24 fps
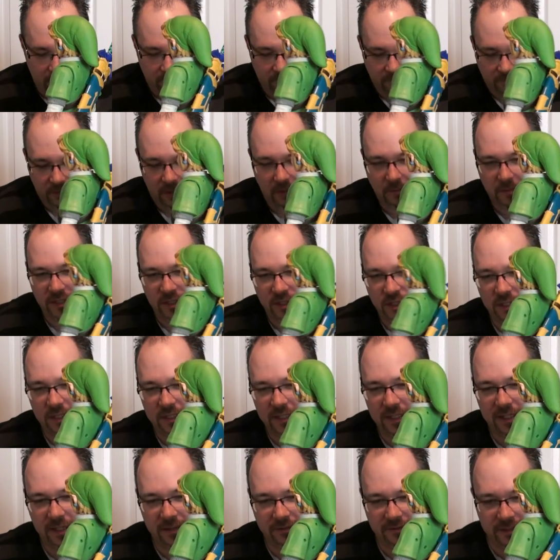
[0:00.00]
Probably just
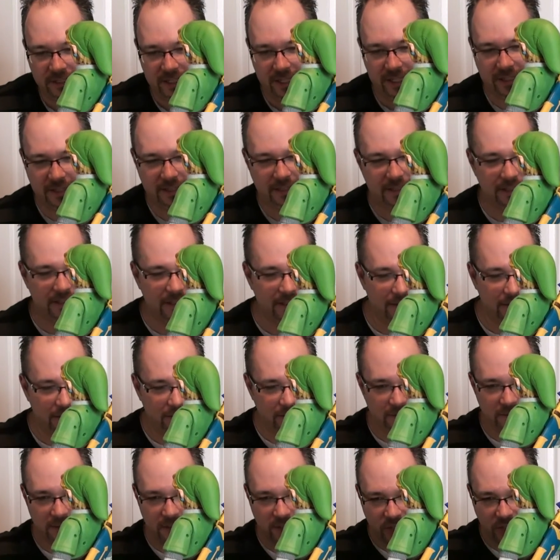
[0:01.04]
enough to get, you know,
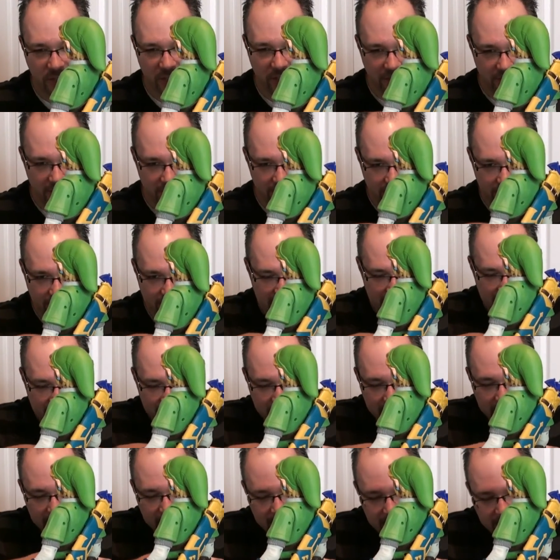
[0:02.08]
the shield into his hand,
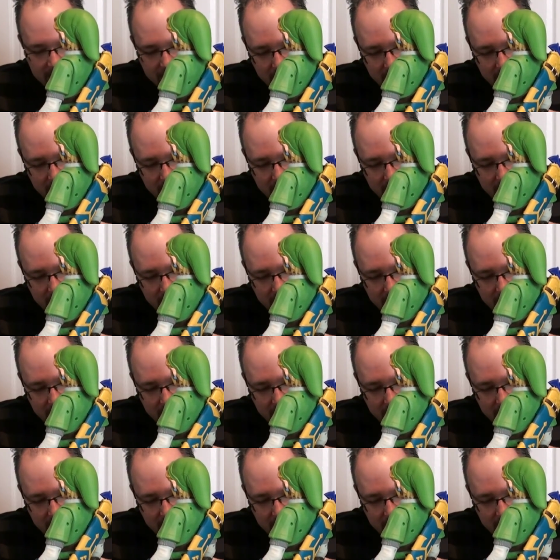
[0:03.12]
and that's going